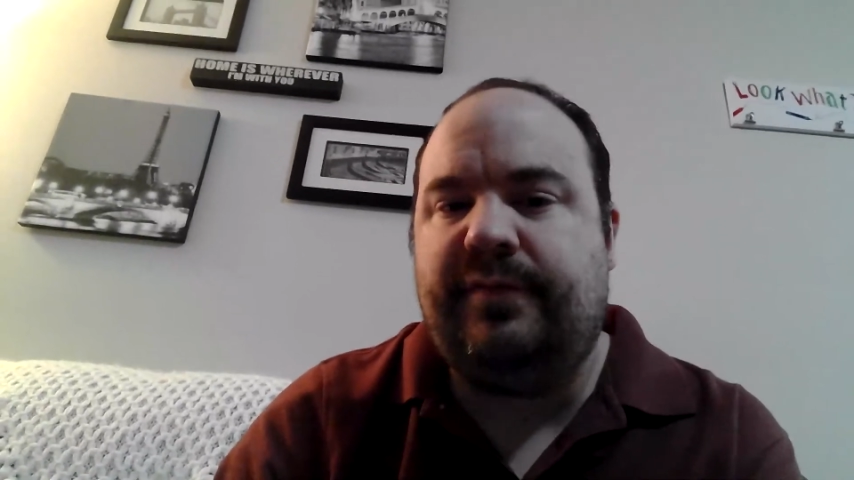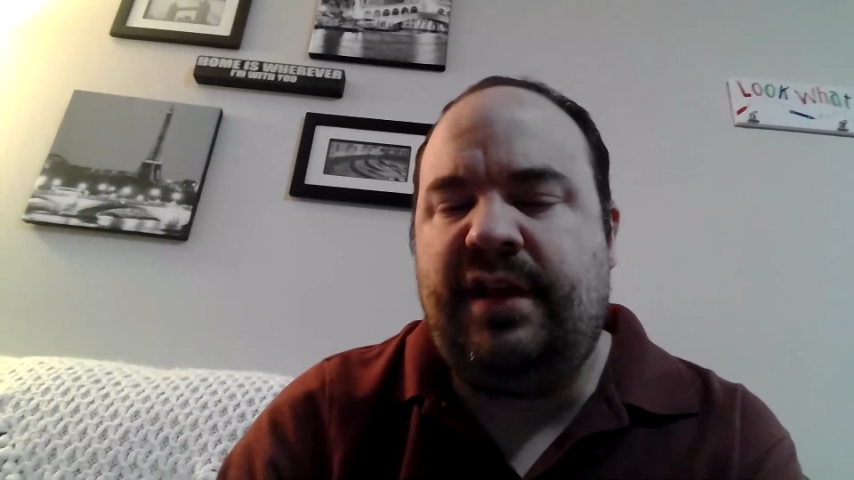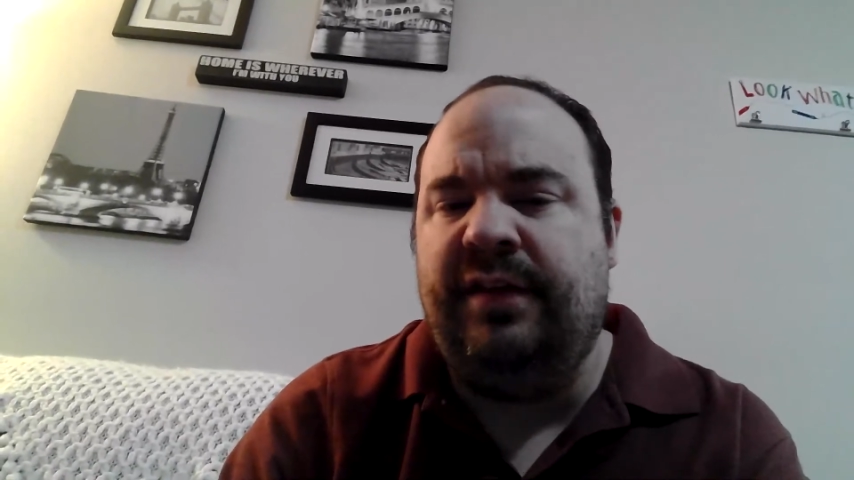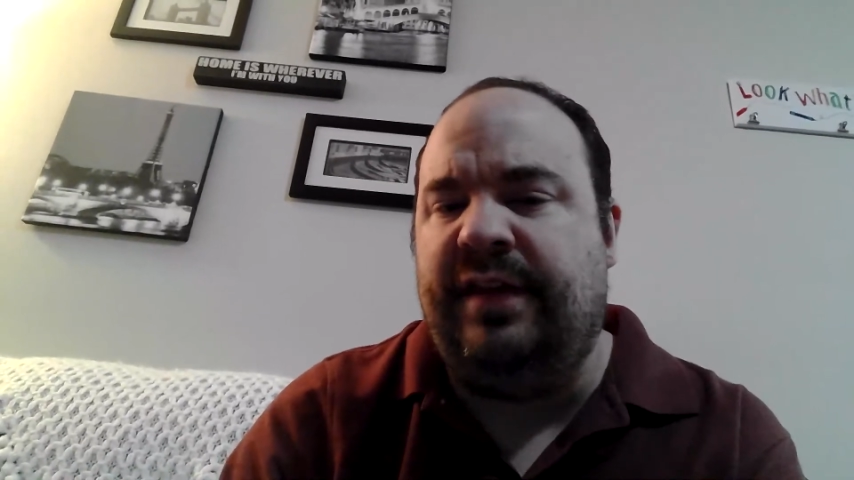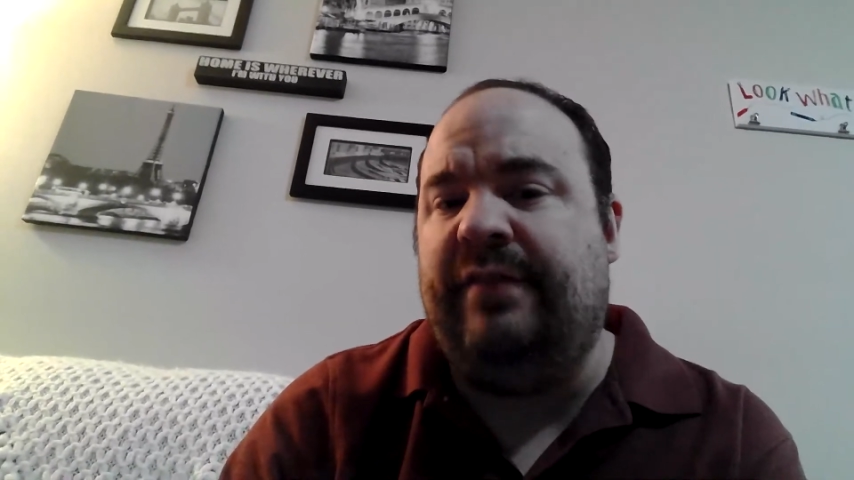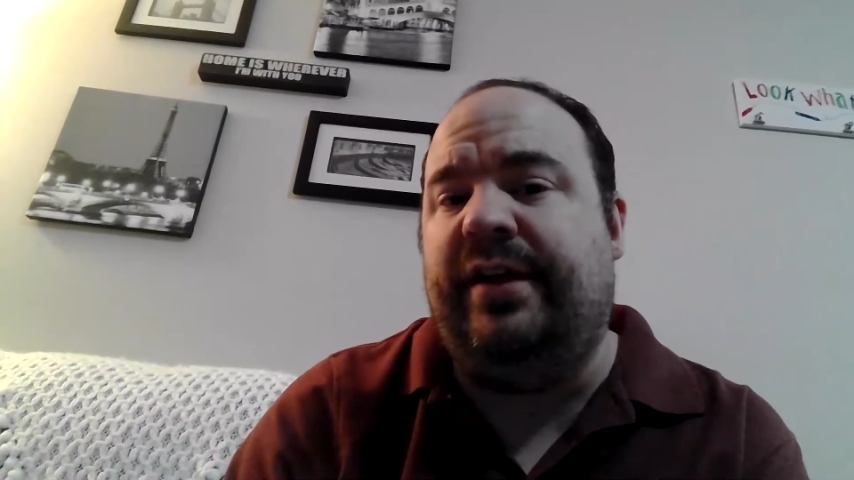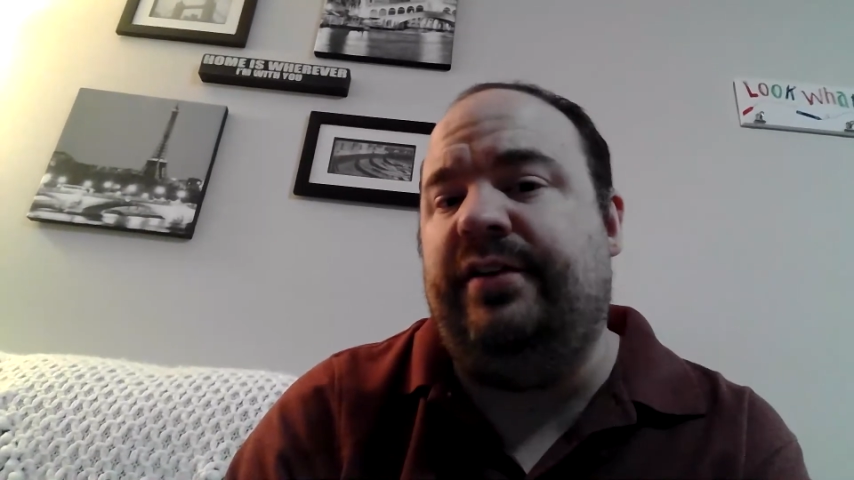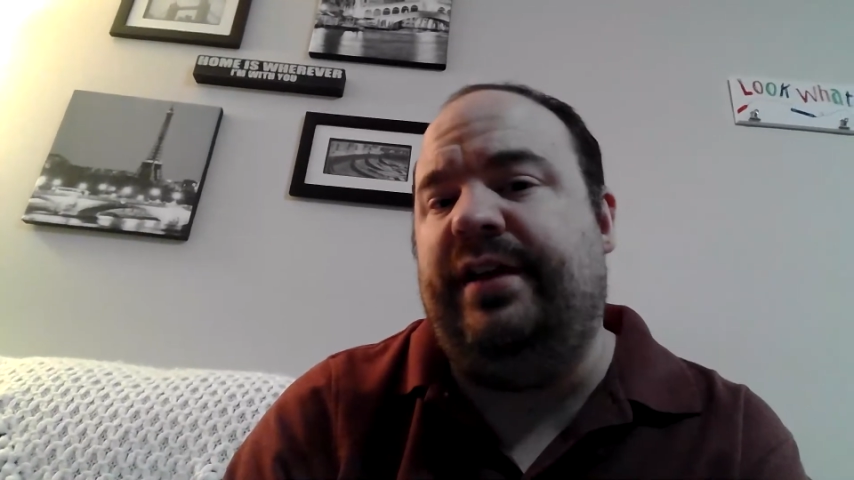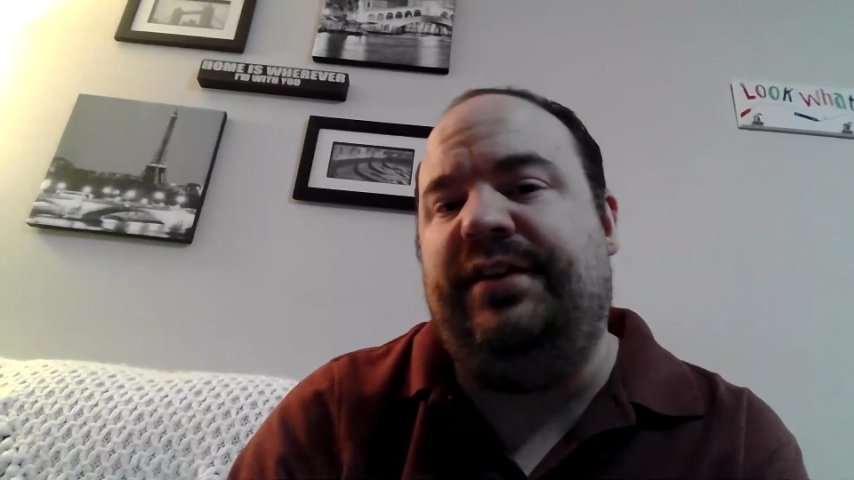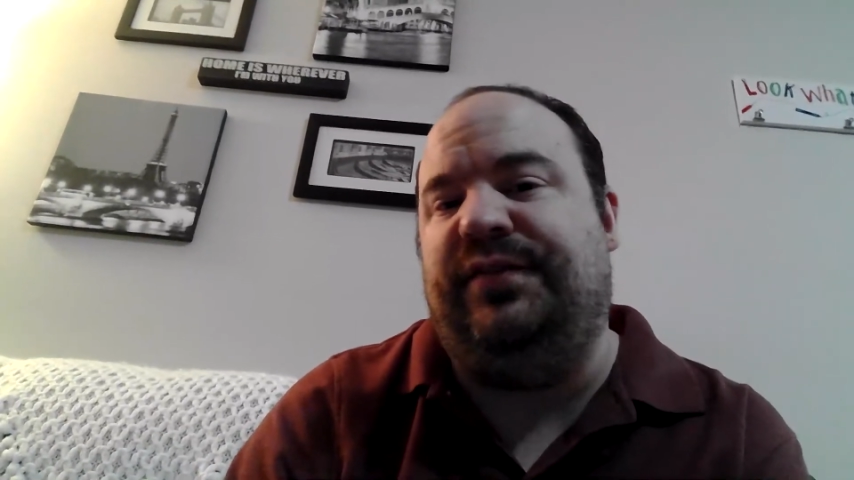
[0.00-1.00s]
They have
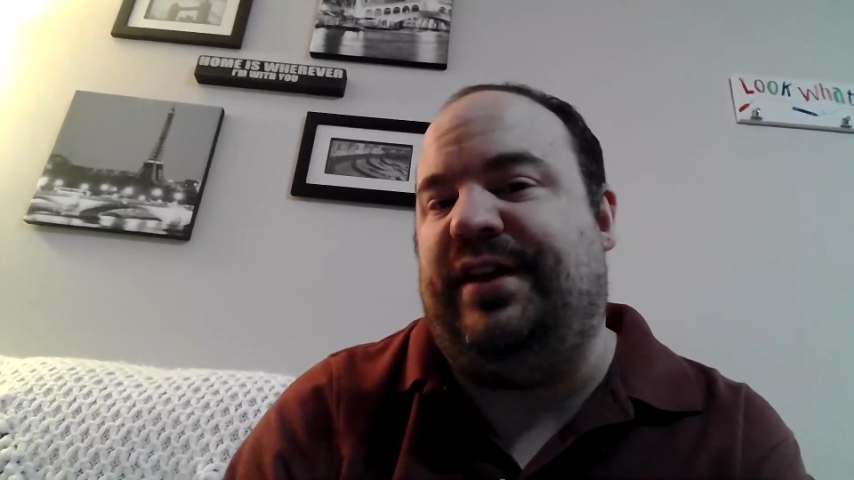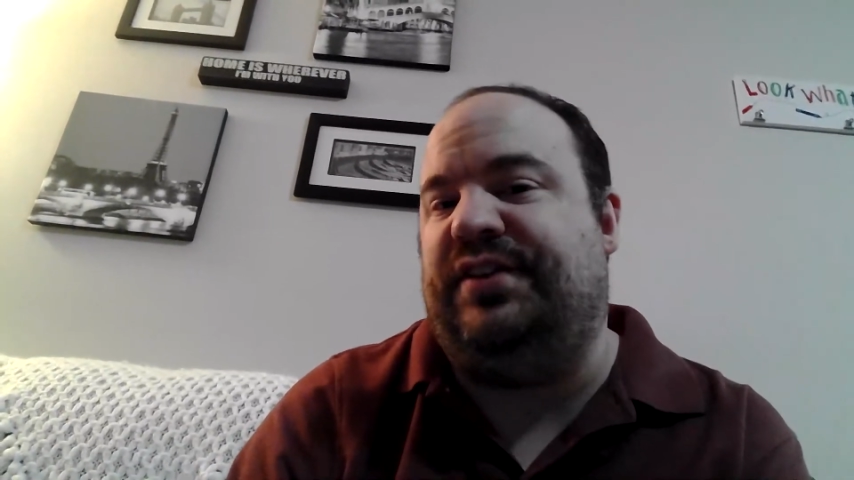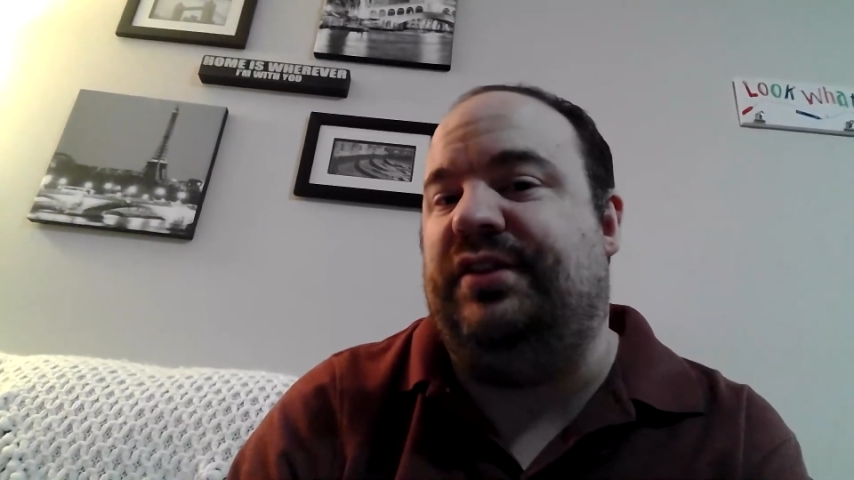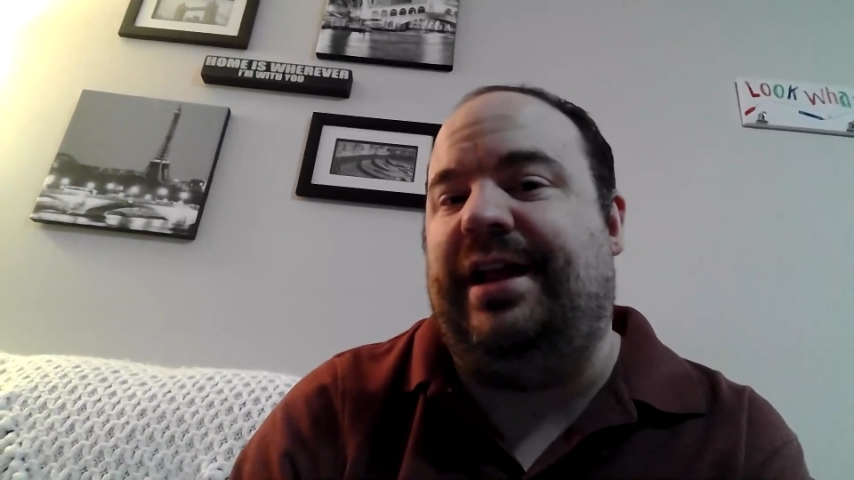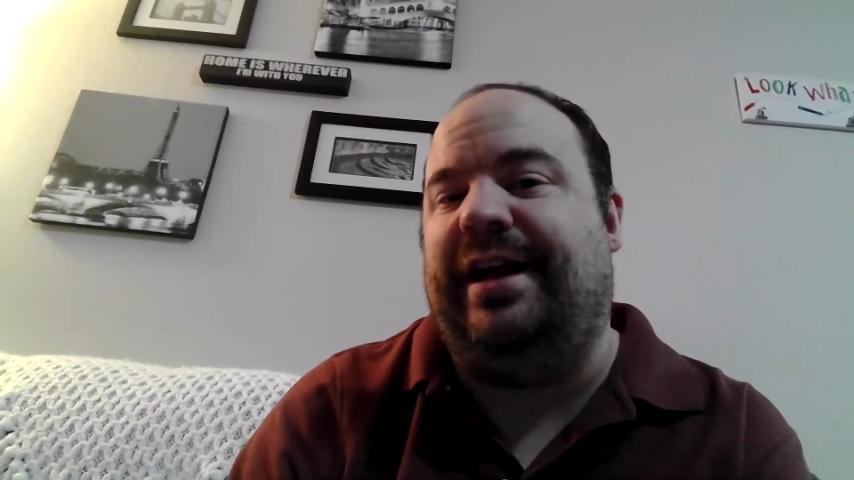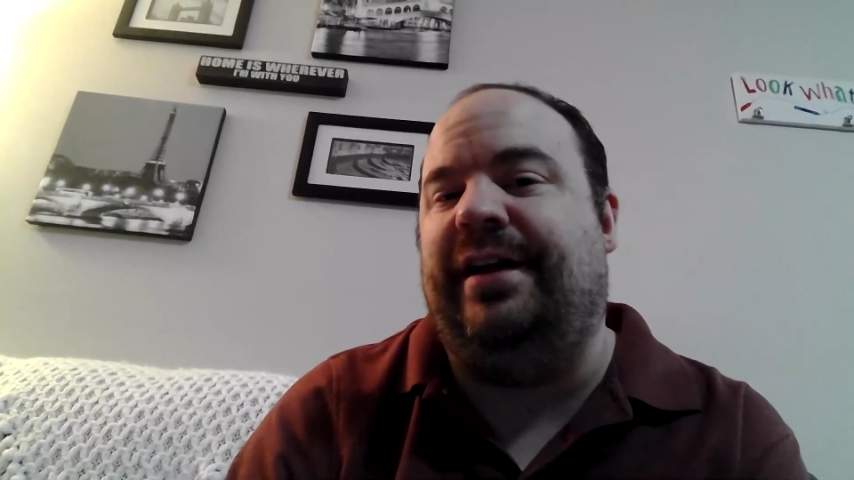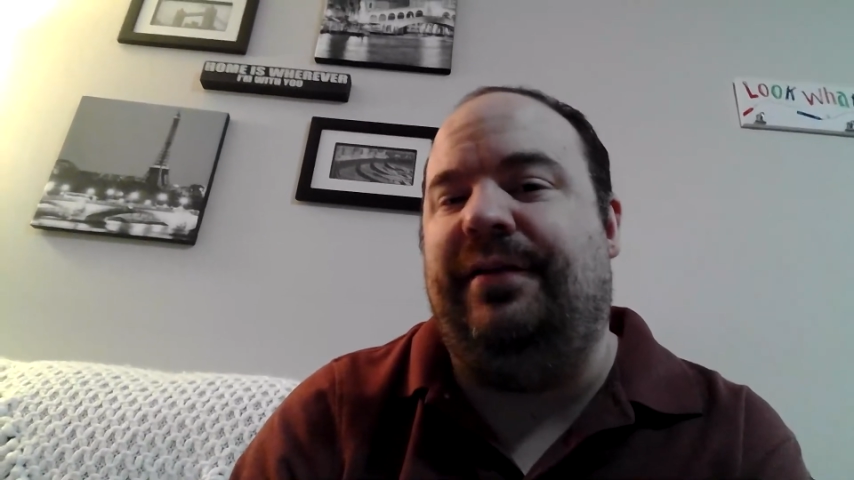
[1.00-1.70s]
later dates of like July.